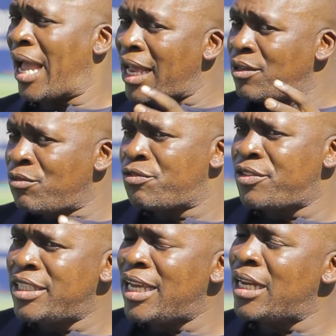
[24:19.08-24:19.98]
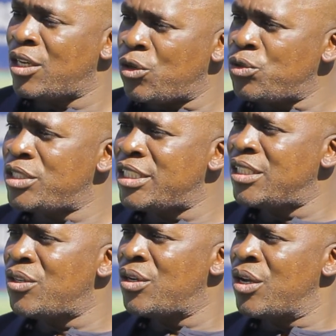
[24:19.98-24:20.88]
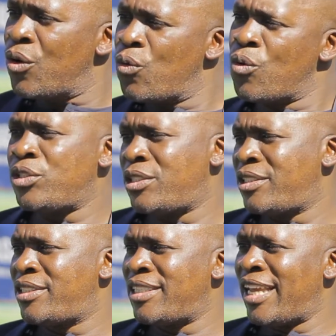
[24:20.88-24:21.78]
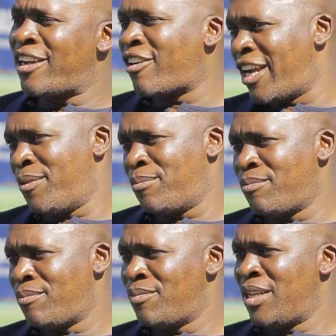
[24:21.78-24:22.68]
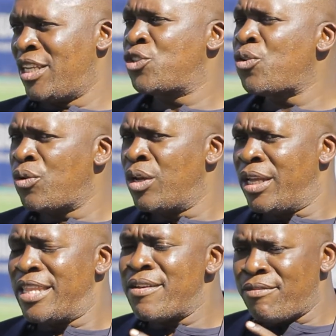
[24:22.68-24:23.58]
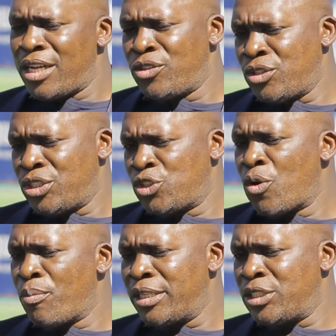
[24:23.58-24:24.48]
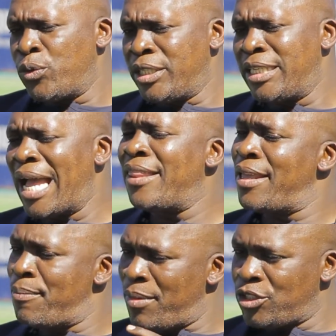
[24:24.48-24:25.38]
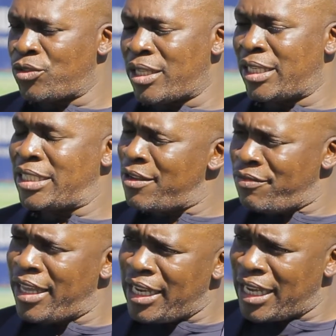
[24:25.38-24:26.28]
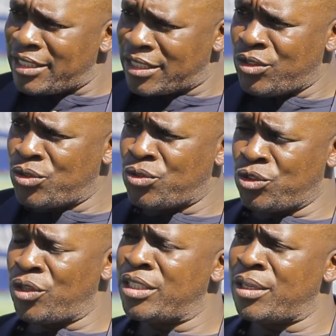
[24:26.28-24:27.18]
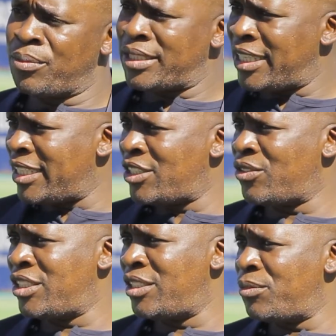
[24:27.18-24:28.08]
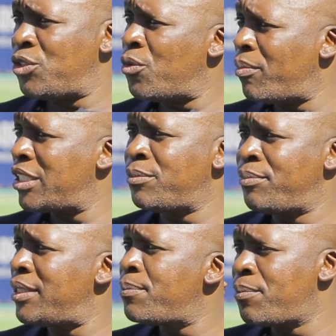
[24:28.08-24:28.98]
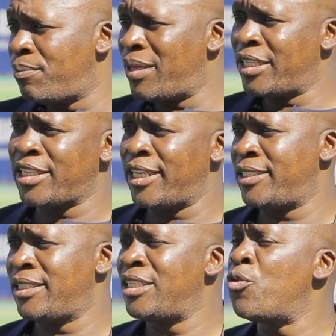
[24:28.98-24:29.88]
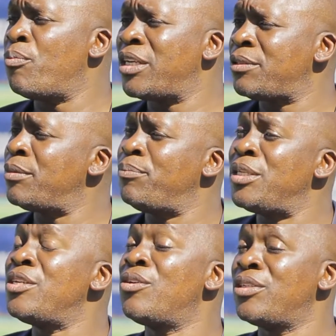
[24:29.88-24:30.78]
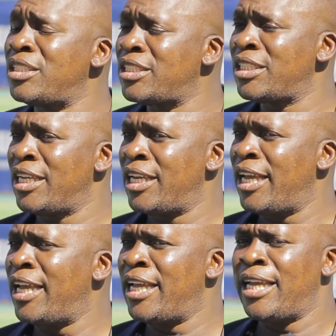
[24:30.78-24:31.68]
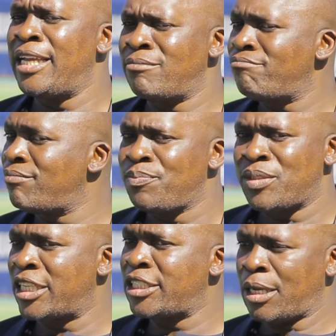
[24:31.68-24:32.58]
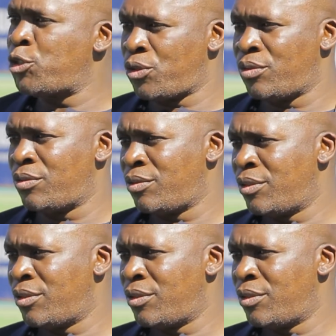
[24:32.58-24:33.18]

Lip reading: At Mfulira, losing was a crime. So they valued so much winning, and they made sure that if they ask you to join them at the national team, you must be excellent. You must be beyond exceptional.